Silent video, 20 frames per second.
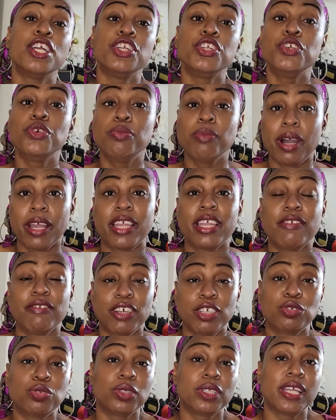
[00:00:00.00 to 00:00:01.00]
you might
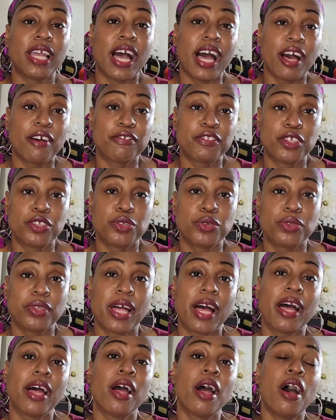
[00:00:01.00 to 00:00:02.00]
eventually have to do
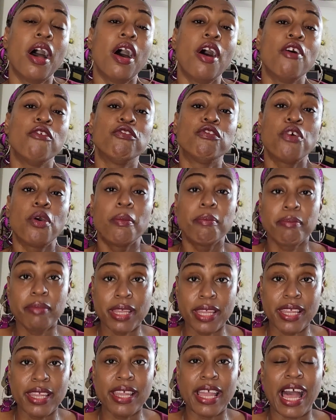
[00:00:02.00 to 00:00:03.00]
that. For
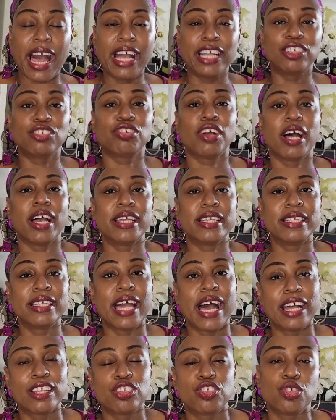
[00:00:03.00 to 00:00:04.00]
me, I try
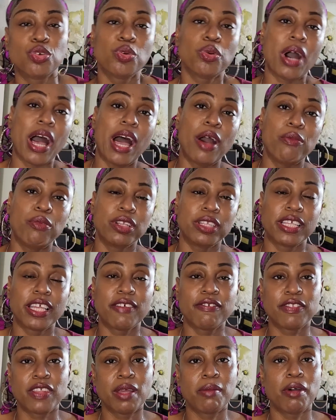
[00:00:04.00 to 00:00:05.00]
not to. I would
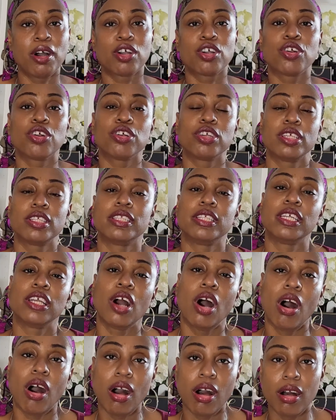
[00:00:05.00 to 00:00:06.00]
give them a courtesy
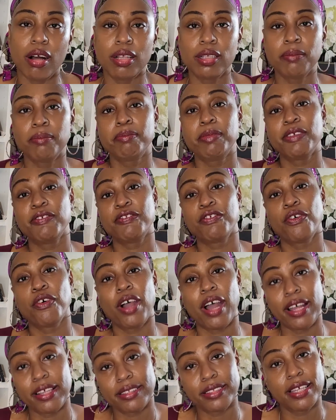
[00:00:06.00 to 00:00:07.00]
call
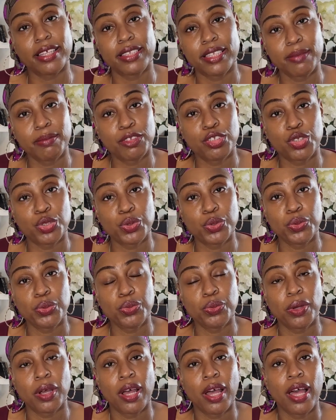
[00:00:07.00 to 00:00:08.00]
before I send them
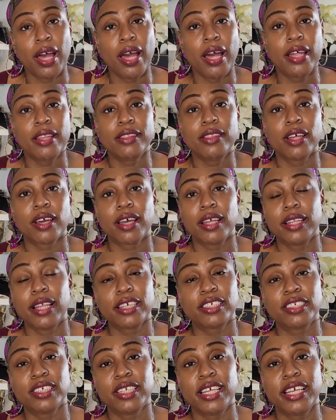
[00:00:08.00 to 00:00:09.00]
to the
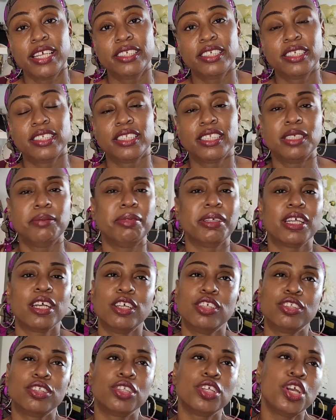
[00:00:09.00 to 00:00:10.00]
collection agency,
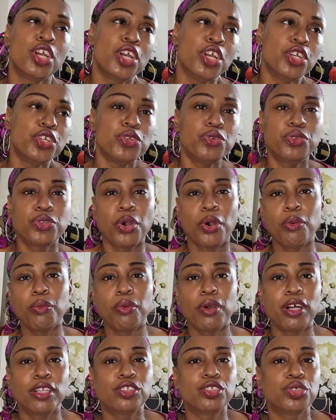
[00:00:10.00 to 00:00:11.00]
because you don't
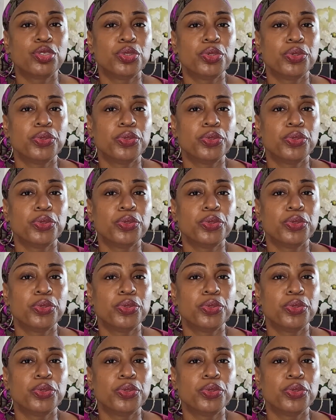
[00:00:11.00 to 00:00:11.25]
want